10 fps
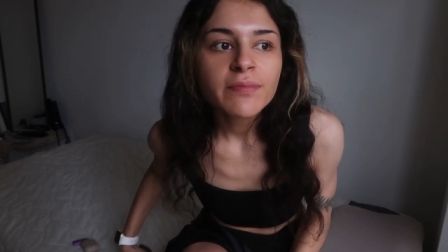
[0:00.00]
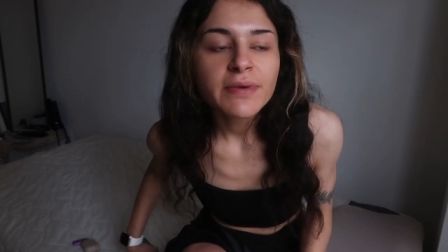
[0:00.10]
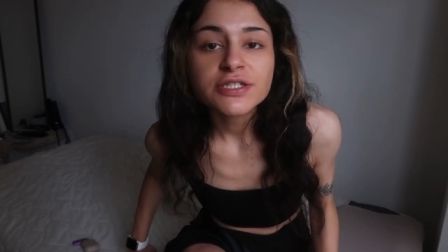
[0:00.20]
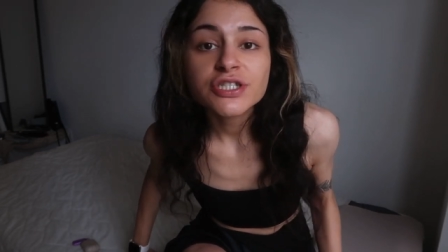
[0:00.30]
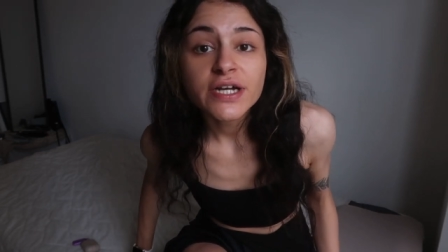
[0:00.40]

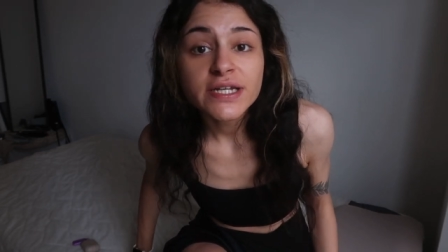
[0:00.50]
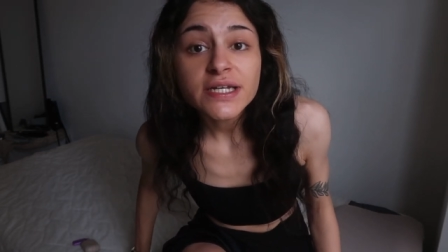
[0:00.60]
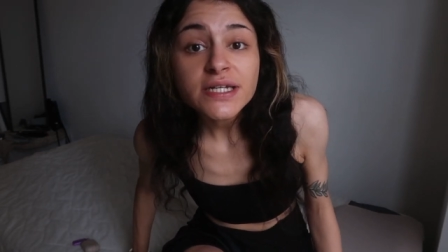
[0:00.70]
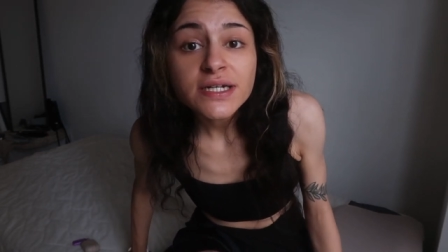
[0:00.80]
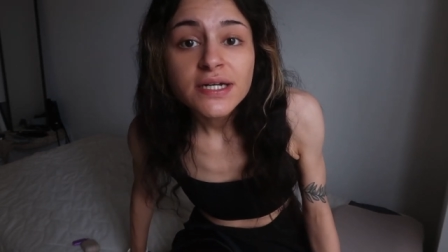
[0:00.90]
my
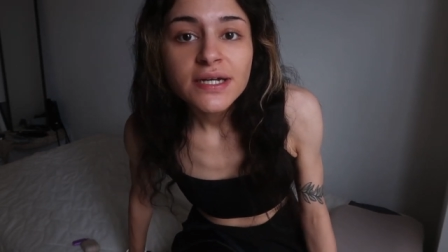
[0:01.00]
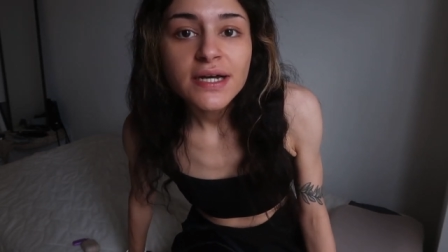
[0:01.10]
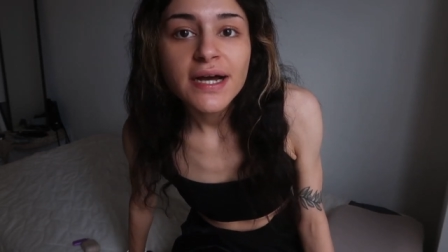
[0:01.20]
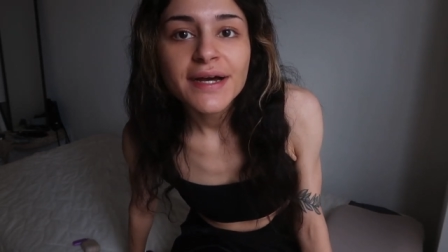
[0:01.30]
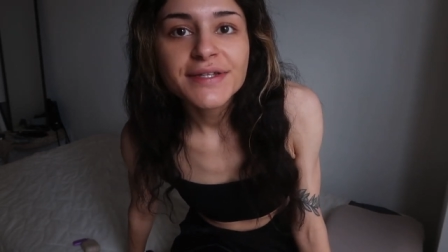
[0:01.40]
journey
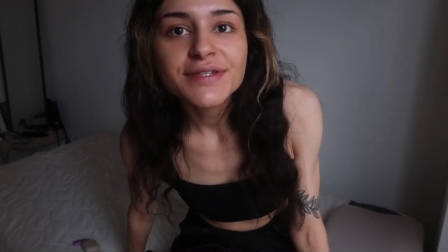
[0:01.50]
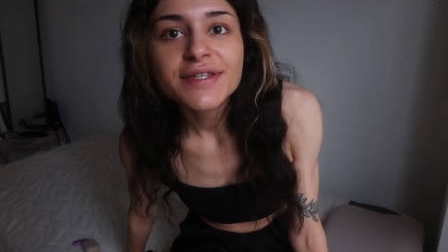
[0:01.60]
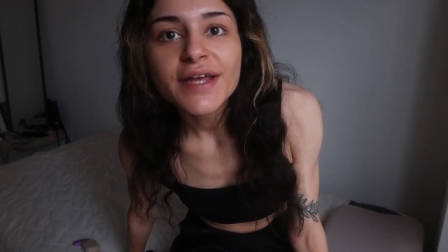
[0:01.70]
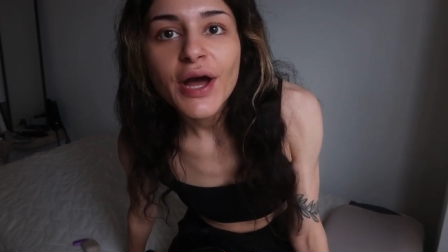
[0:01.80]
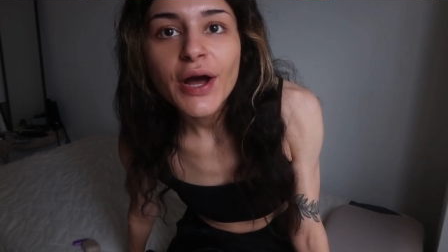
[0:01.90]

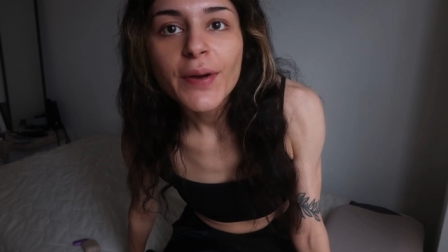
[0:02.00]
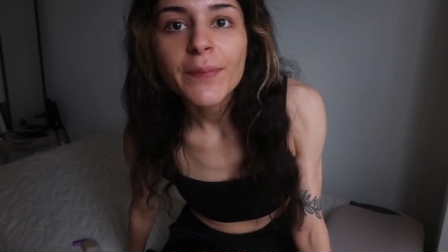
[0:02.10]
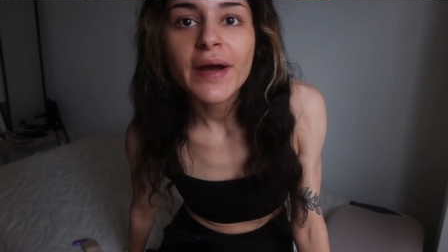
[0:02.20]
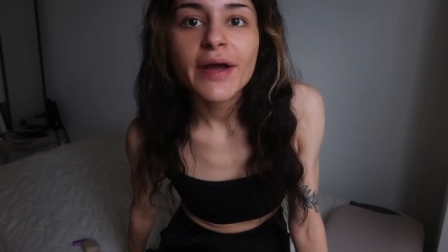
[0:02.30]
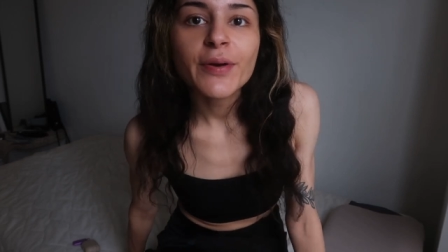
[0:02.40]
and
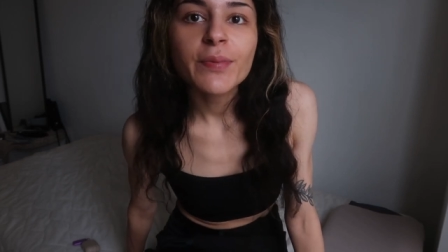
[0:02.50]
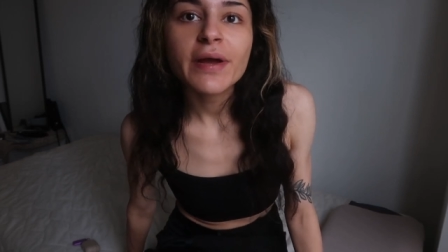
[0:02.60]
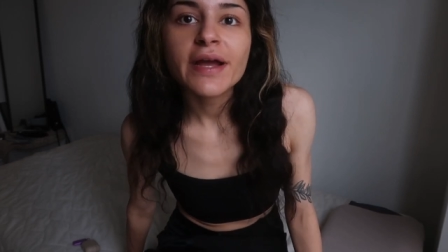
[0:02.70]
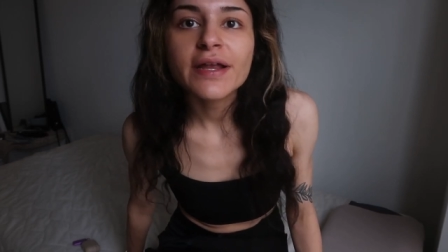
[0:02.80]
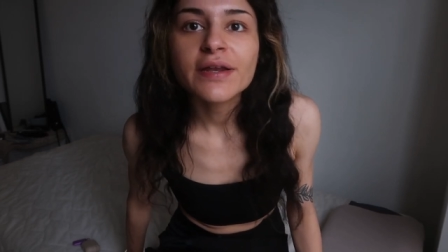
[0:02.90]
um, I hope
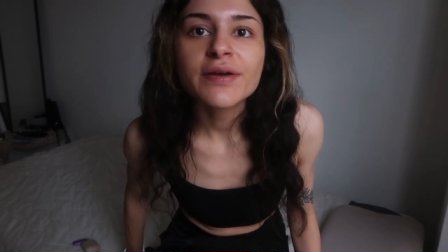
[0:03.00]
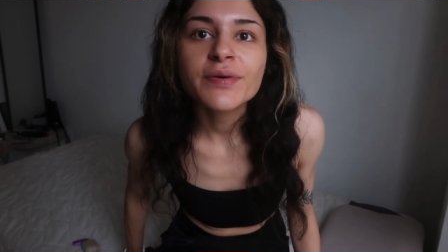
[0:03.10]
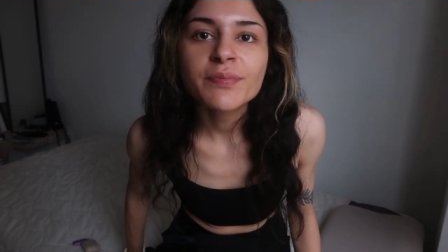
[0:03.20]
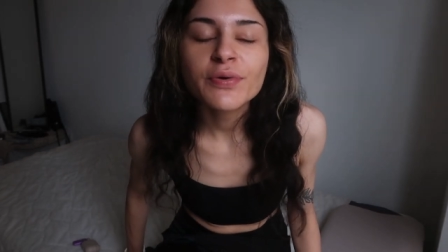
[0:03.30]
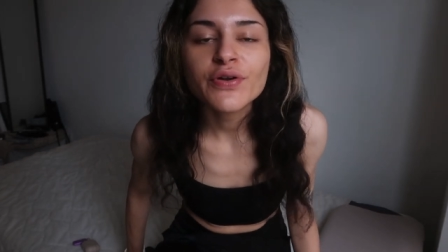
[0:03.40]
I can
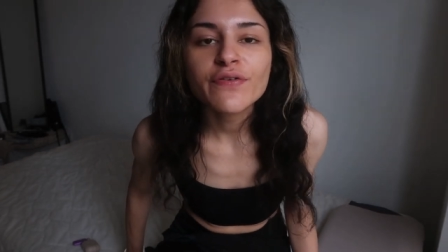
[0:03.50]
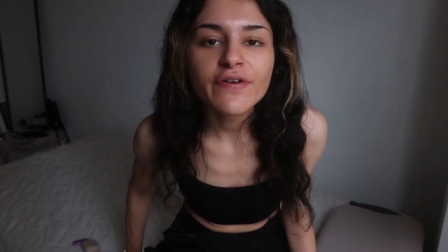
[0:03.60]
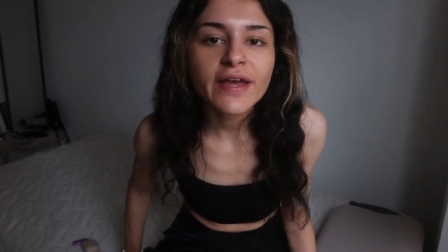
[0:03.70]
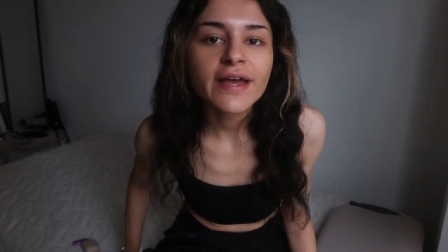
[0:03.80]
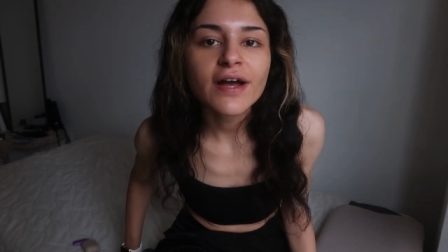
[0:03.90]

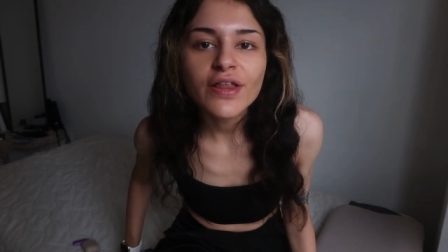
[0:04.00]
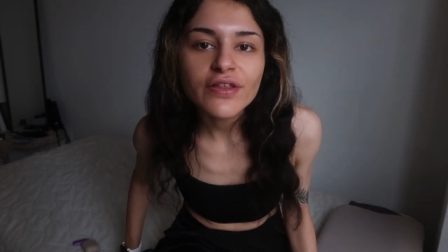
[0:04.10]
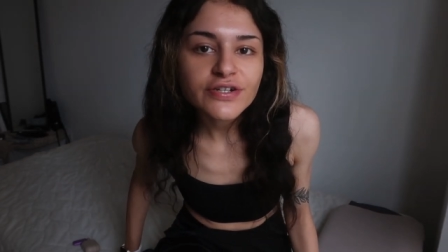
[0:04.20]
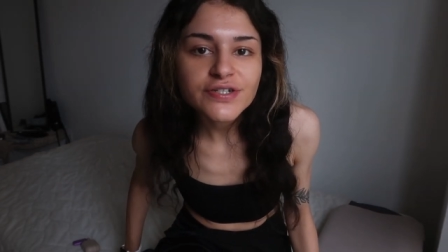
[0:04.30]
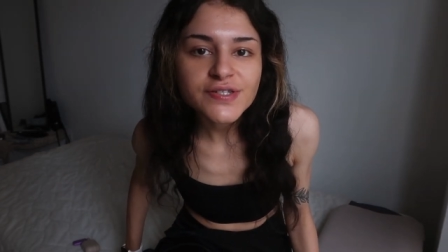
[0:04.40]
motivate
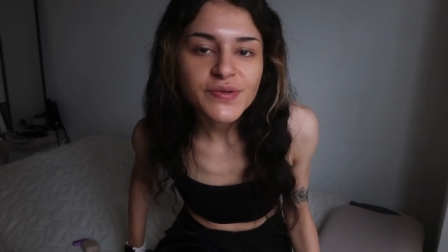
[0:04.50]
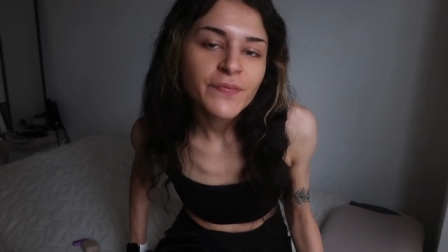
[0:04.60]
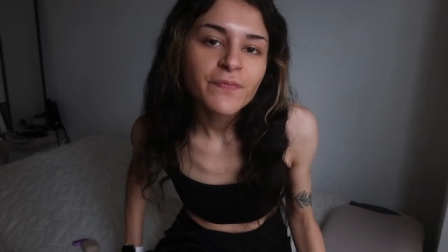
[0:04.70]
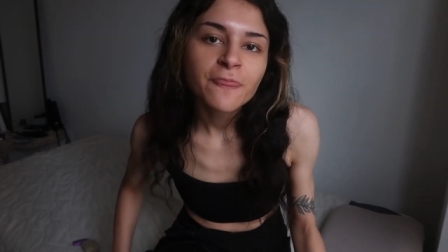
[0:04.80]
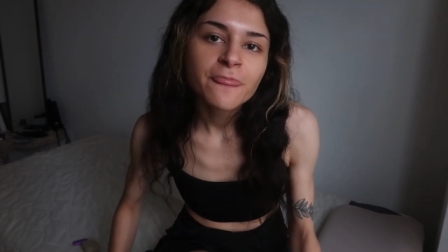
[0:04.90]
others.
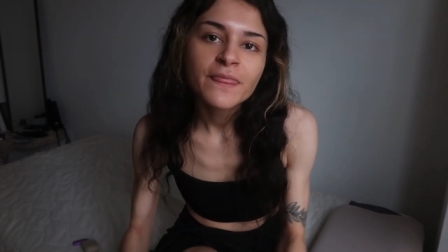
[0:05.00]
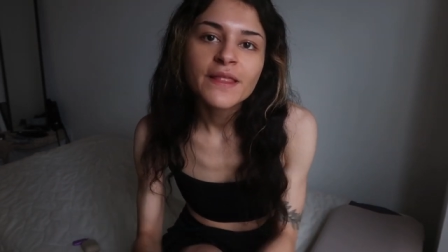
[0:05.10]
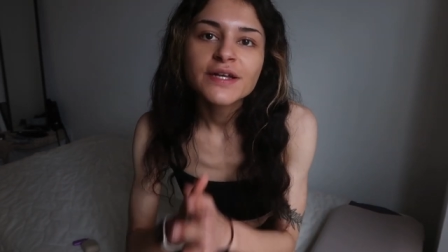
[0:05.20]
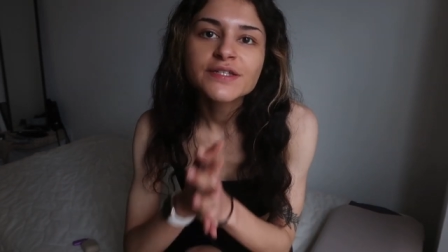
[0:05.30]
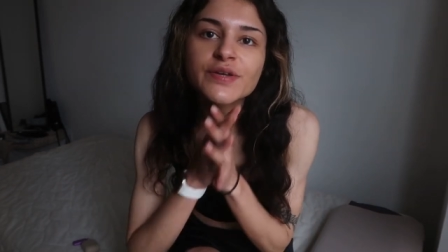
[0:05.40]

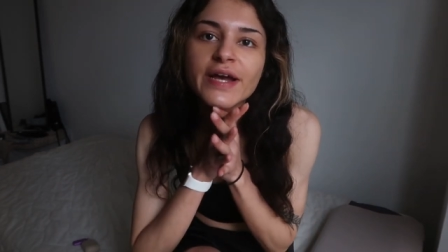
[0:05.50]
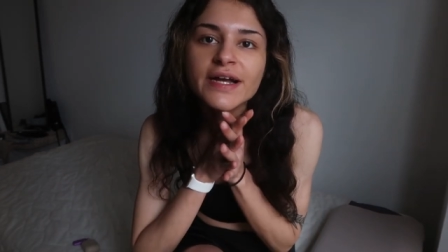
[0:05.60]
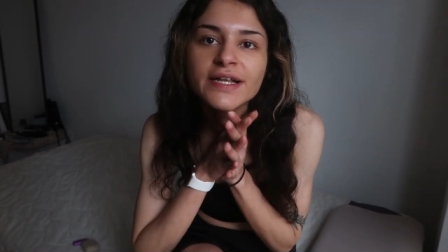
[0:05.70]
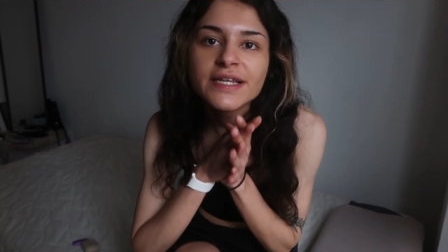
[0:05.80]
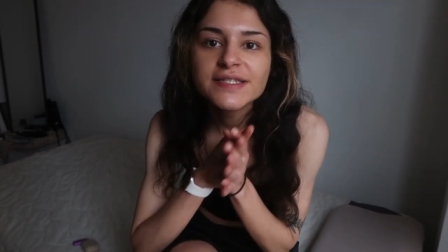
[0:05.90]
So
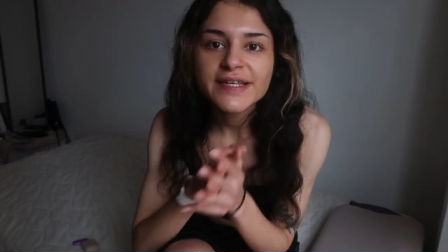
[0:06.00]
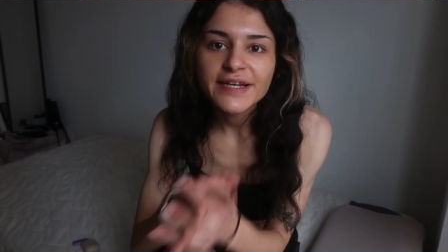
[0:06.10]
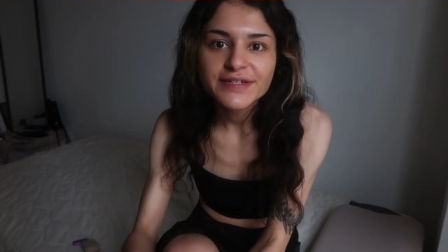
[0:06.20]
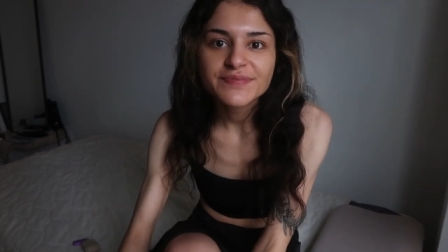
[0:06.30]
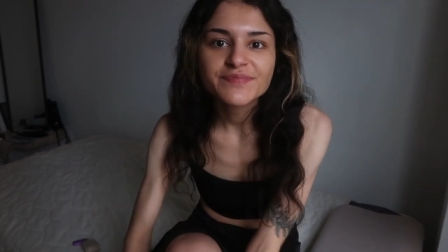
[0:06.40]
yeah, let's get